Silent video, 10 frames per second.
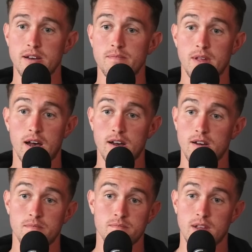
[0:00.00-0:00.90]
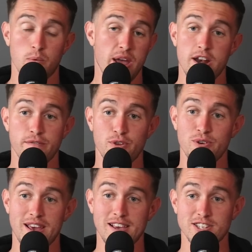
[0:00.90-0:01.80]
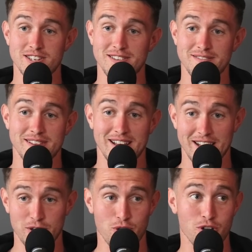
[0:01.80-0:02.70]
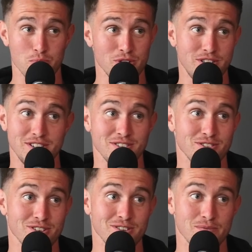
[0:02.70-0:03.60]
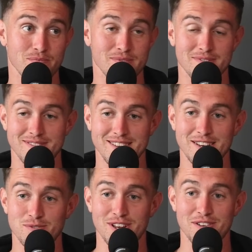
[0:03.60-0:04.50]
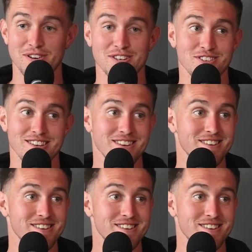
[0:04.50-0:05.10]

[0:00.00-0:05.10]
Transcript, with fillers: but um, I waited a few days, and I got a call to preseason. So mm -hmm. yeah, it was kind of crazy.